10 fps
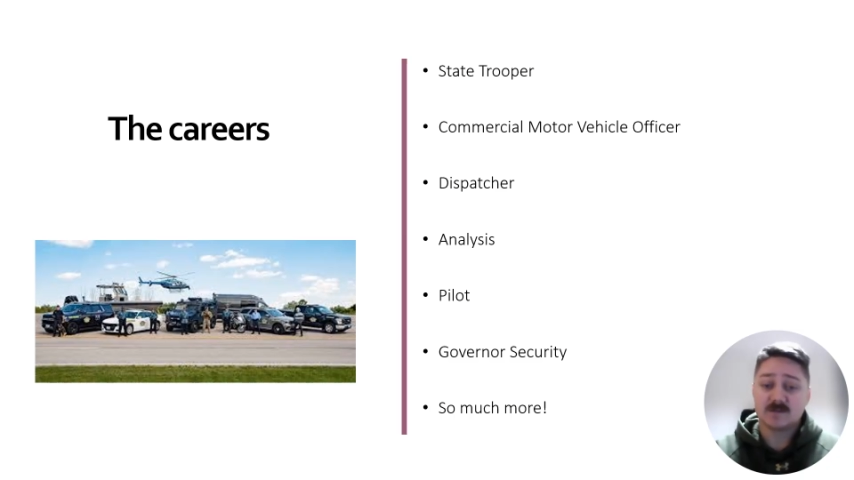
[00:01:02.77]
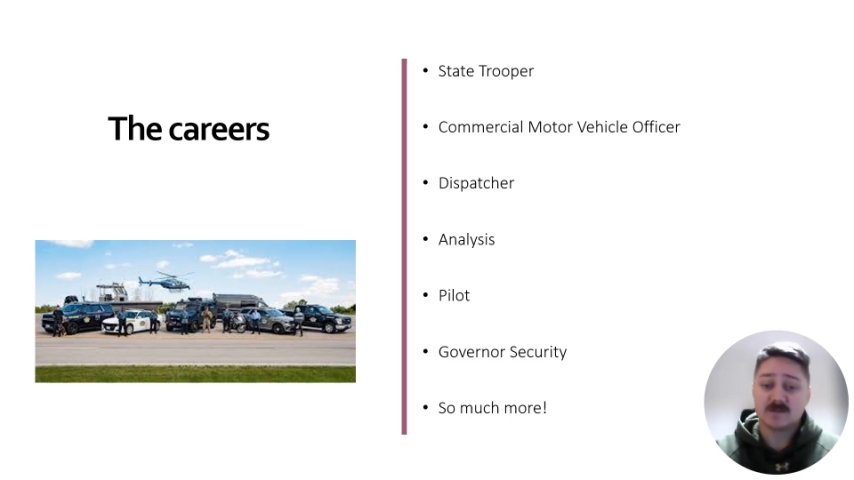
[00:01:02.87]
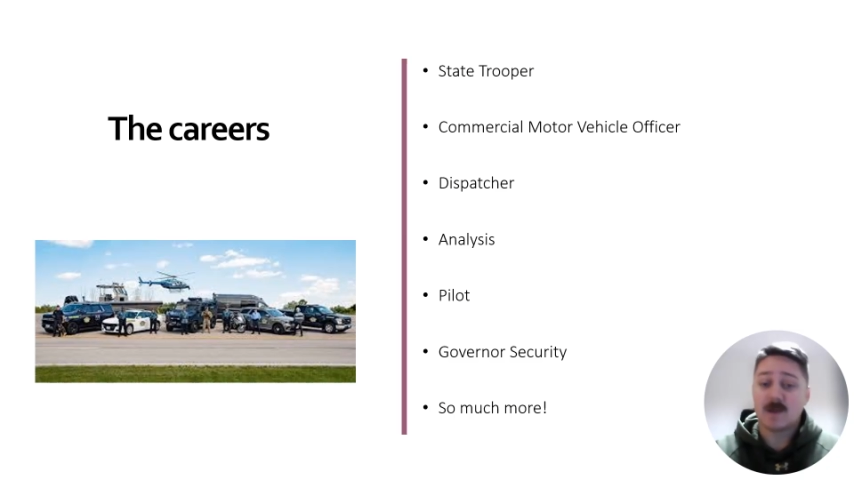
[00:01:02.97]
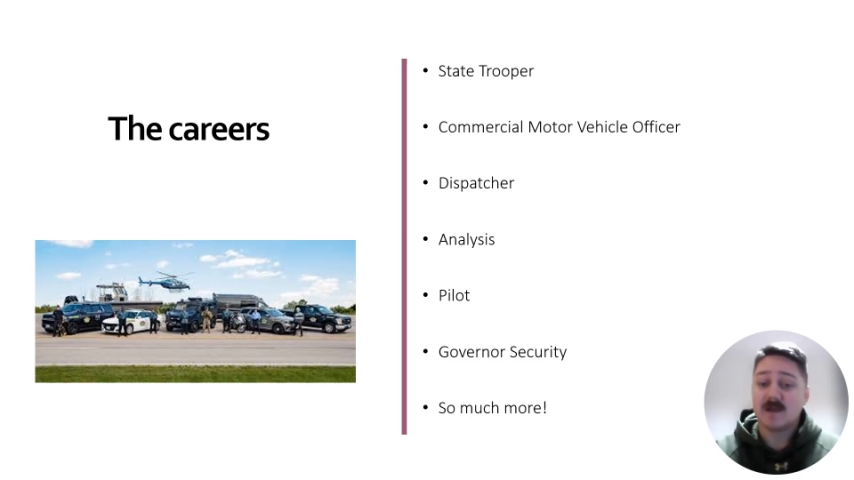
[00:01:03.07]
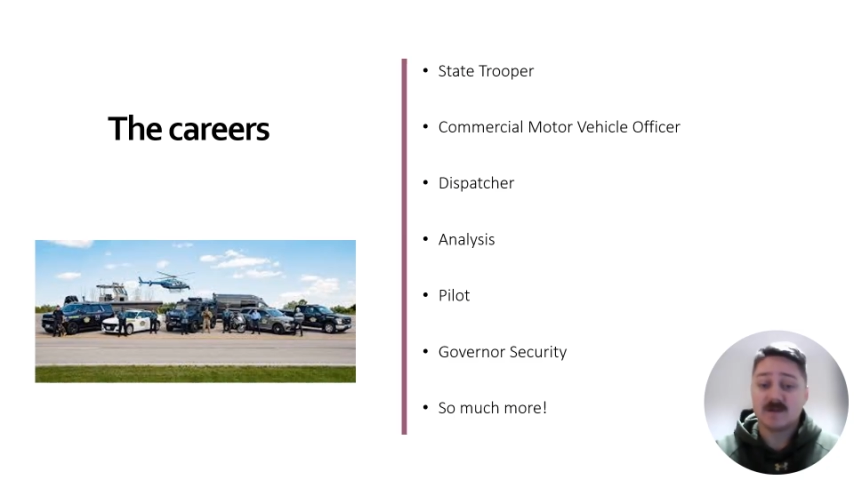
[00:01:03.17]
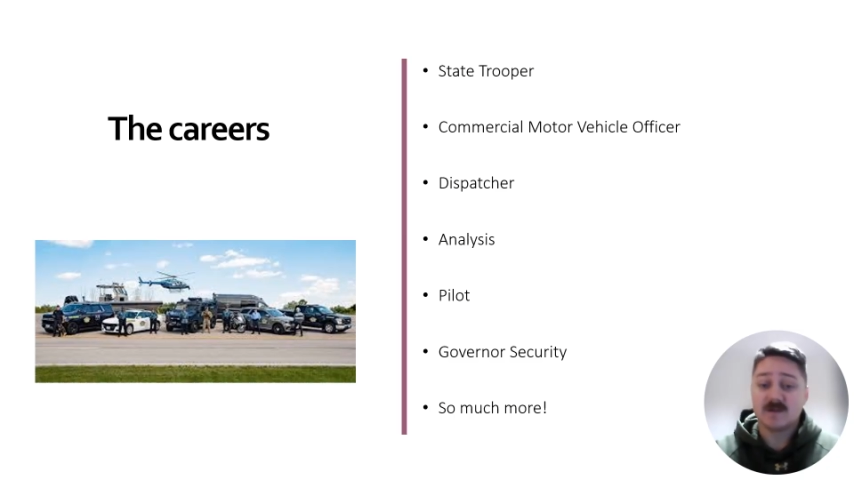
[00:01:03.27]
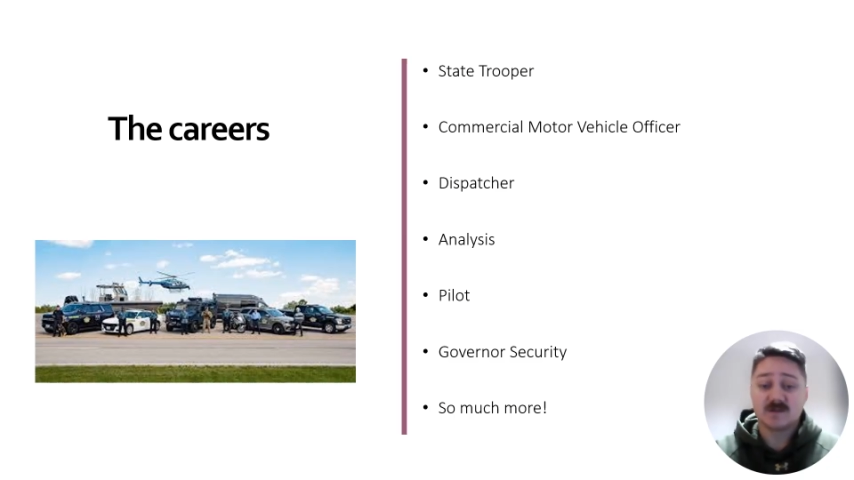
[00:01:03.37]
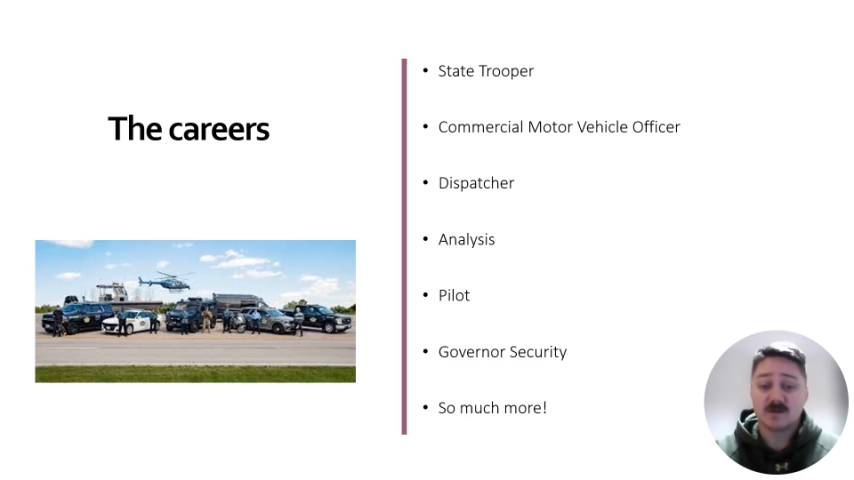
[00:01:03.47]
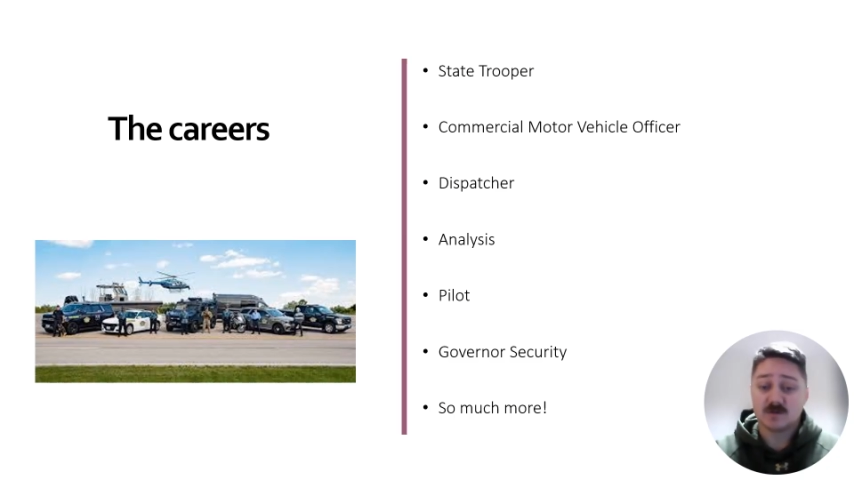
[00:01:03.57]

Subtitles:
pilots,